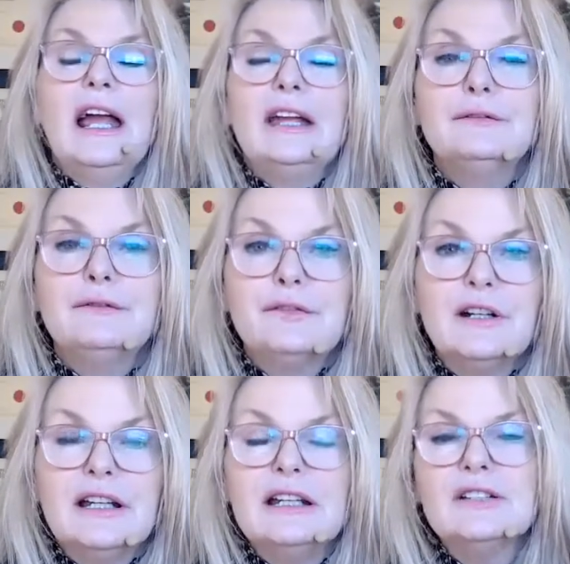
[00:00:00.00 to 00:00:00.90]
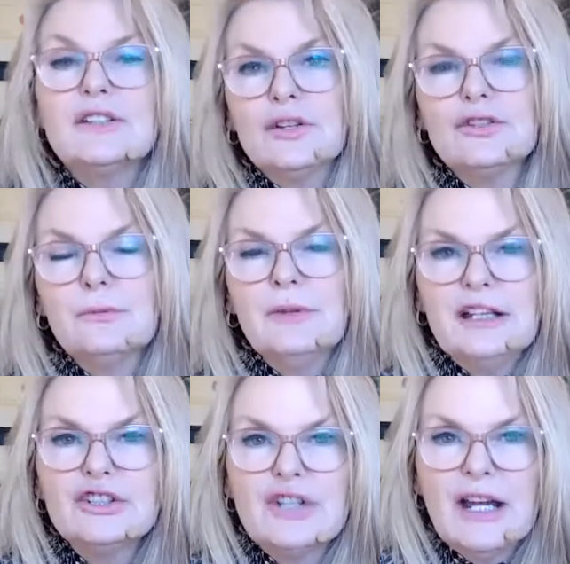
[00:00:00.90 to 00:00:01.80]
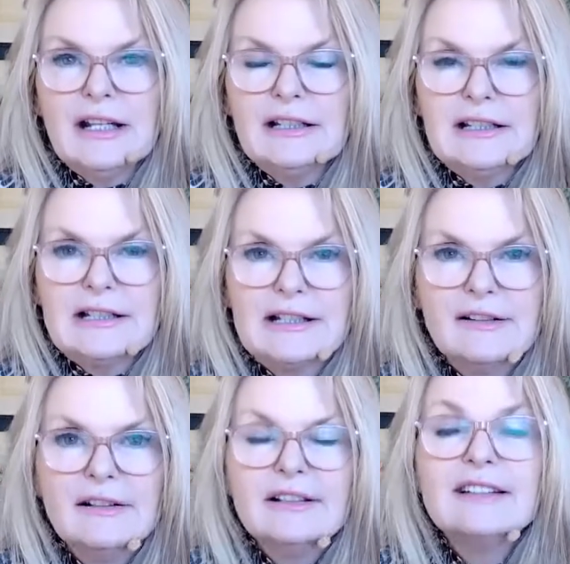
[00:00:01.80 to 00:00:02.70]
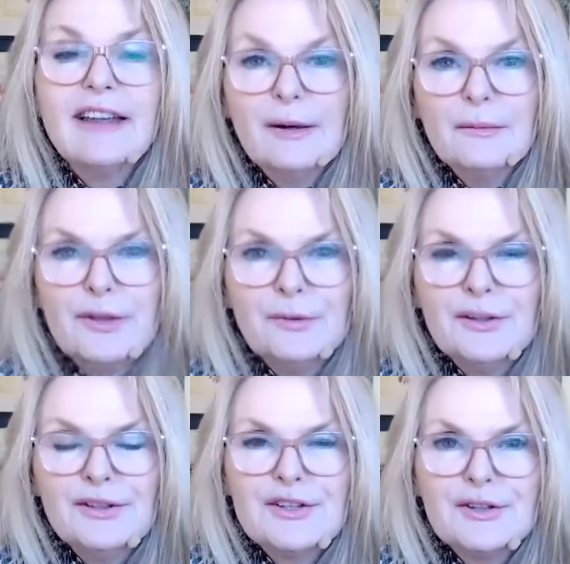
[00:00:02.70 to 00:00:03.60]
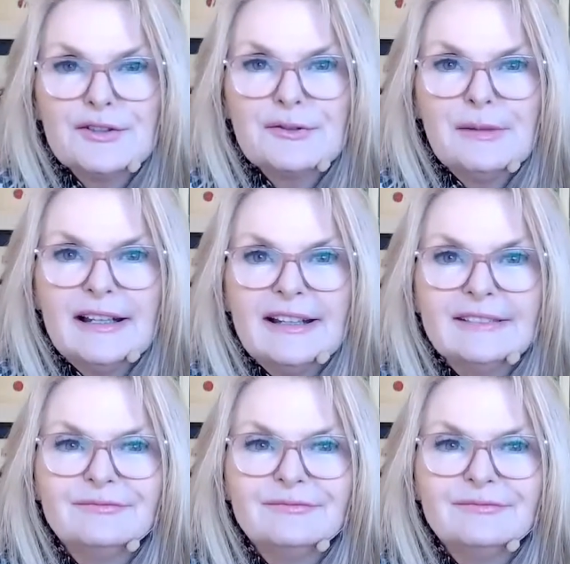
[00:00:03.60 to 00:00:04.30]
a free social media checklist to help you with your social media.